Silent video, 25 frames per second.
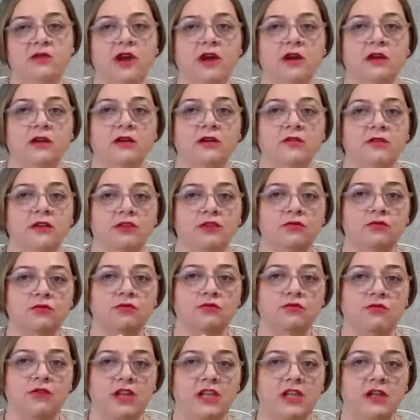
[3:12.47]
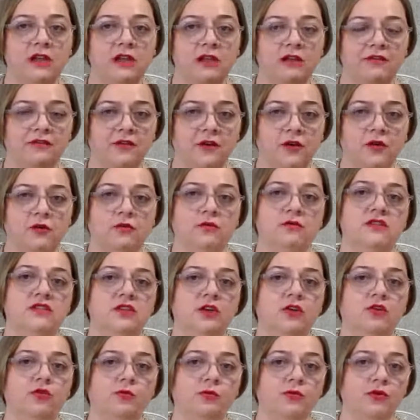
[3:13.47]
We are going to really
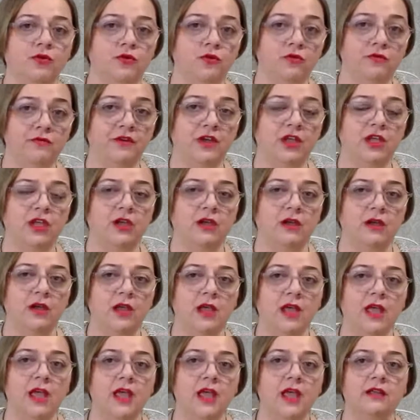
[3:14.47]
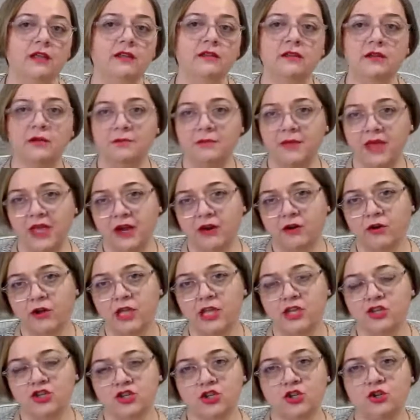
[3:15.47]
focus on proving the
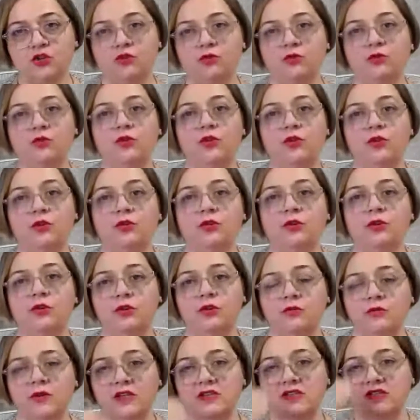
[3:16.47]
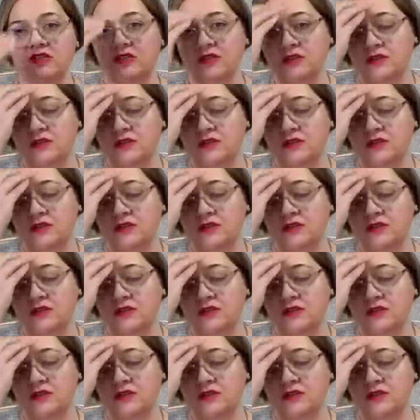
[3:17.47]
marriage to your U.S.